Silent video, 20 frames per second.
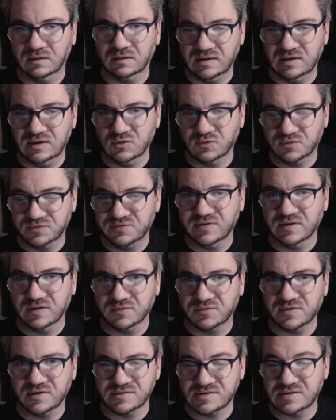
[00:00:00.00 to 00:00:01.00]
You'll feel it
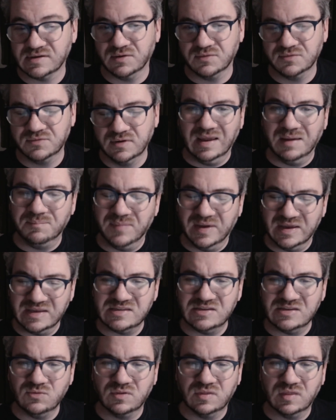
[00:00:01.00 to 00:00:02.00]
for yourself. It
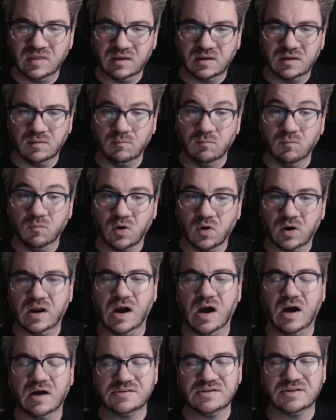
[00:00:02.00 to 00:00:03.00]
makes you think more
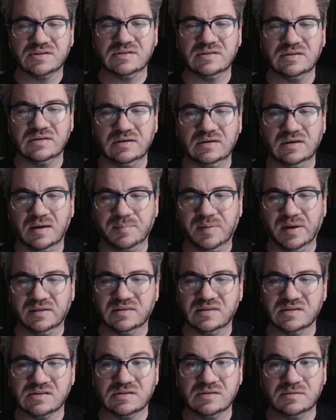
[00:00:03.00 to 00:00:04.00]
consciously about
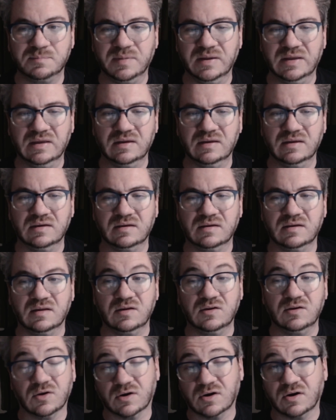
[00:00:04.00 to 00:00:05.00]
the speed
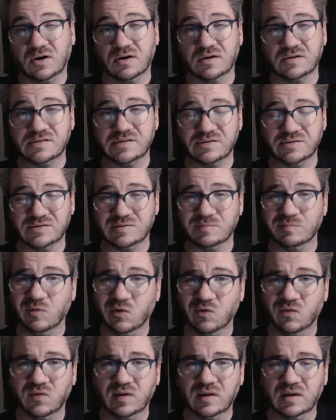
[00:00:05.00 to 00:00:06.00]
your cursor is
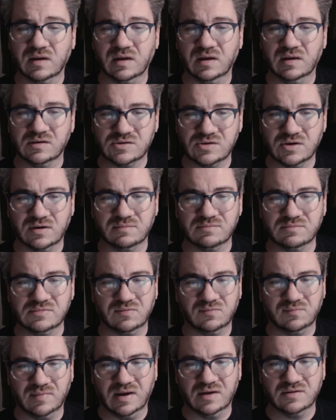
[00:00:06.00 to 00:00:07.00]
moving in terms
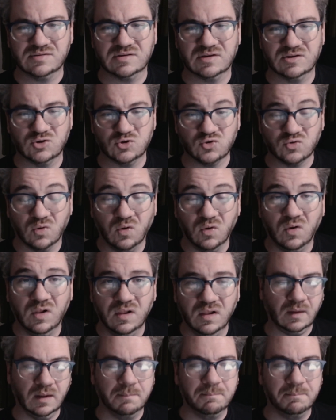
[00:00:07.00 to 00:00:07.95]
of mouse control.